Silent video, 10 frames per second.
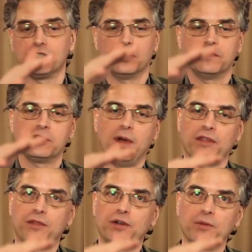surface,
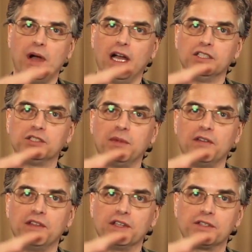about 30 miles
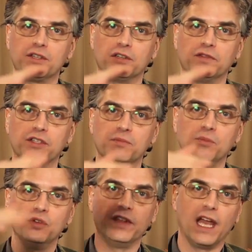above the Earth's surface,
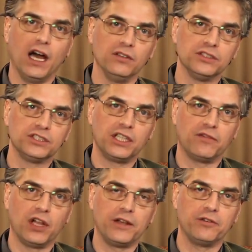moving out
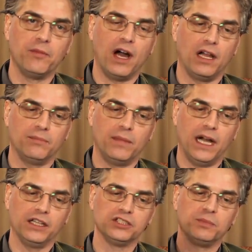several hundred
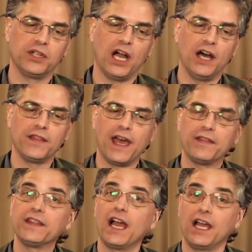miles beyond
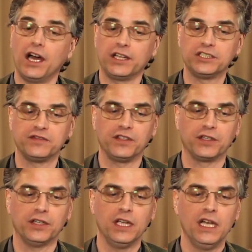that, the
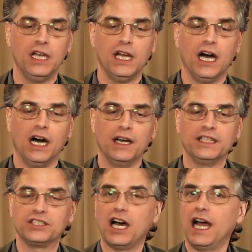ionosphere.
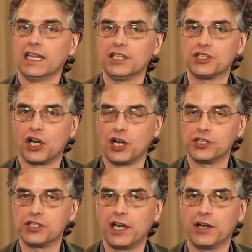It's a highly
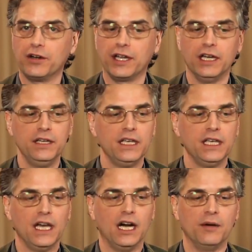charged area.
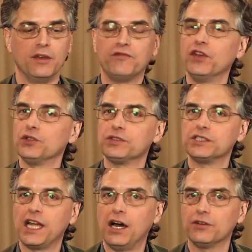It
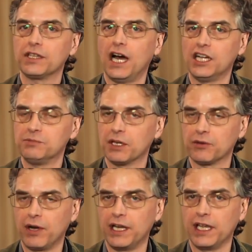filters out cosmic
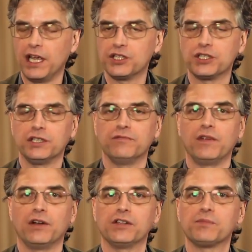radiation,
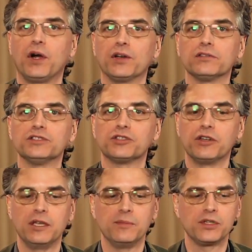various particle
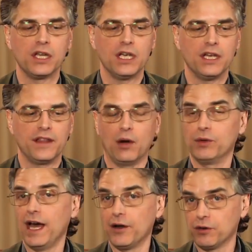streams that
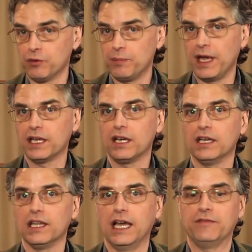without it would make
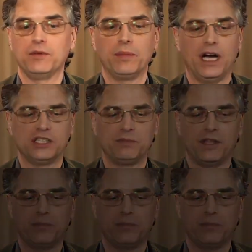life impossible on the